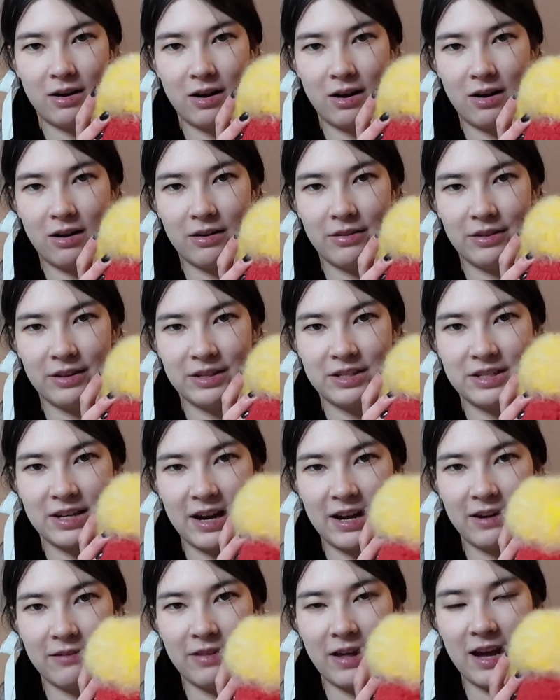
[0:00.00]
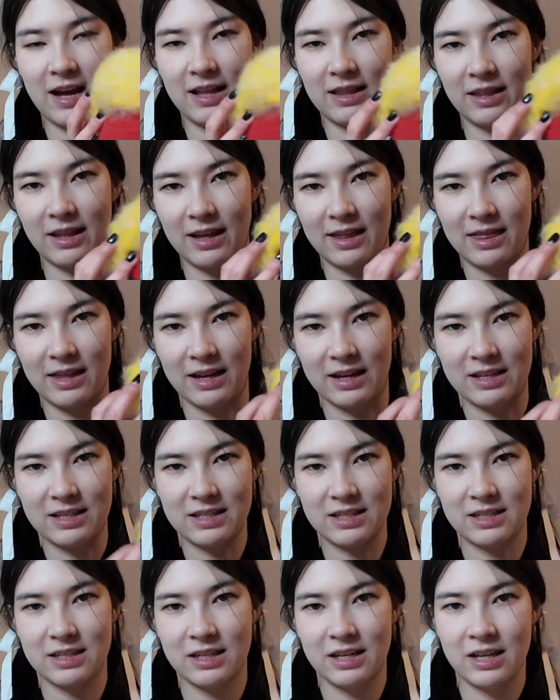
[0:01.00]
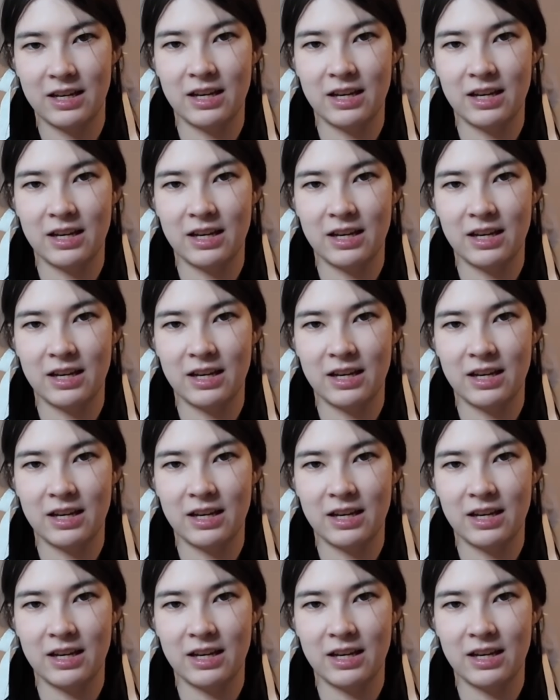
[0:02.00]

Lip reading: on the side of the head like this